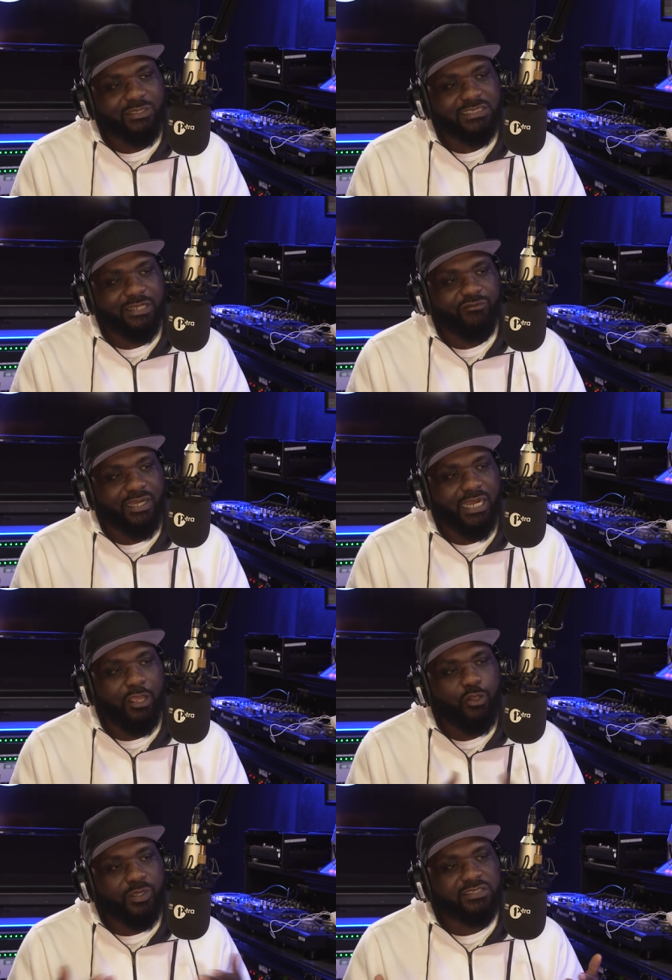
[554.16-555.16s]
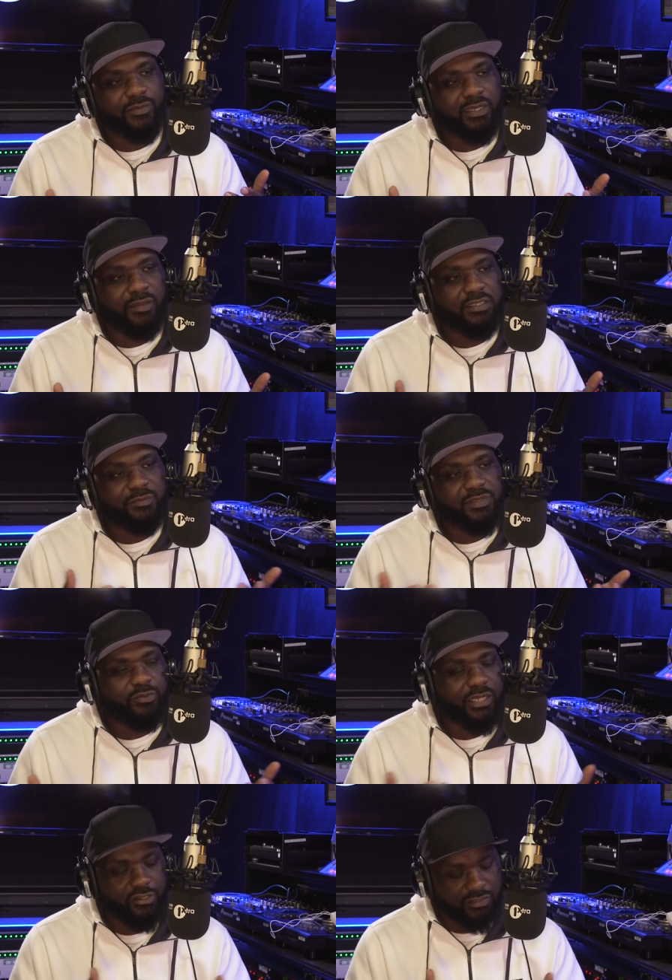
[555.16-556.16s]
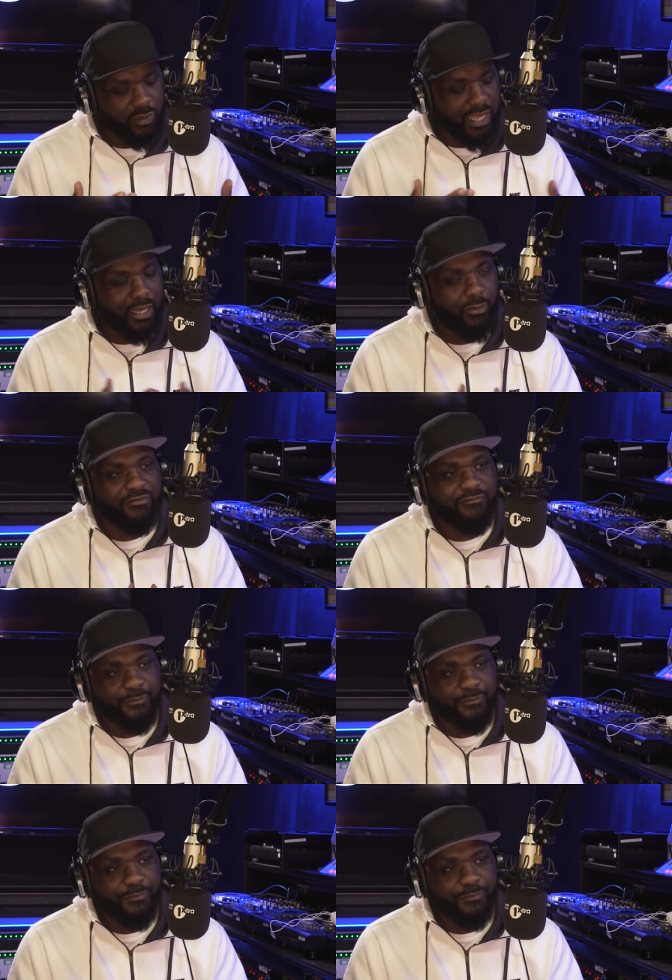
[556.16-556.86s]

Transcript: with Slick Rick. Like, who are some of the, the people that you still hang out with?